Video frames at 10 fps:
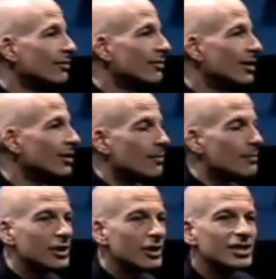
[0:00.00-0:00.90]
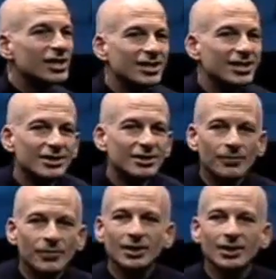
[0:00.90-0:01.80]
Right? Because he did
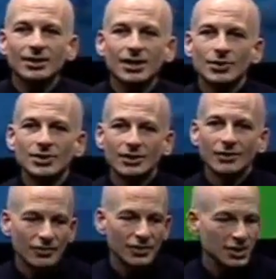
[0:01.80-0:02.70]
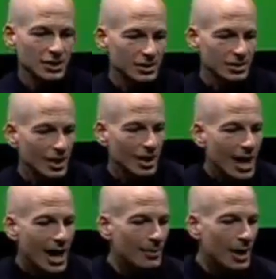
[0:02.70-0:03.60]
something that was at the fringes.
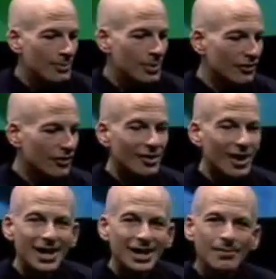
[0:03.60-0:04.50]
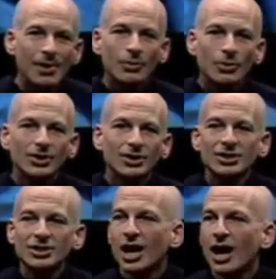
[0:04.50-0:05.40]
And my big failure, I came out with an
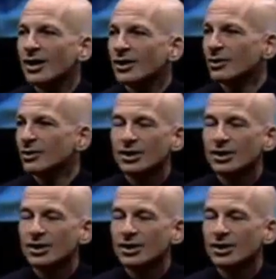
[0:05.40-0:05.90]
entire...